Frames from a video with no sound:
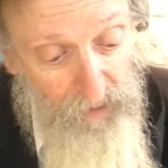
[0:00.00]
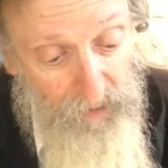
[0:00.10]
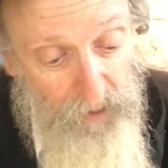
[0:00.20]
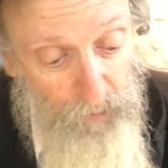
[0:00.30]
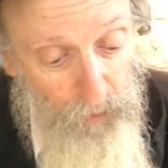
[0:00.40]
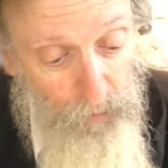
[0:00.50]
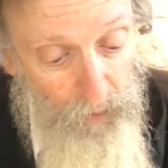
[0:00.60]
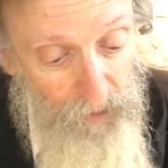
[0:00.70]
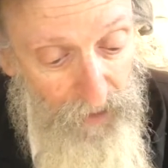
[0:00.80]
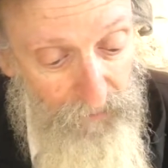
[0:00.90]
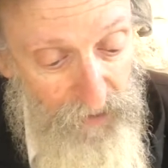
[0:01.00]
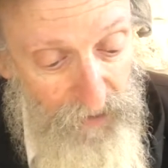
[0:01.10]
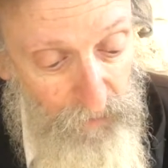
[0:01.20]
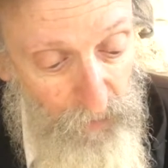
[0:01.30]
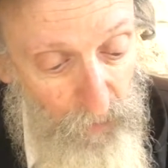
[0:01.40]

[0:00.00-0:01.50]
to the point where it can have a zivig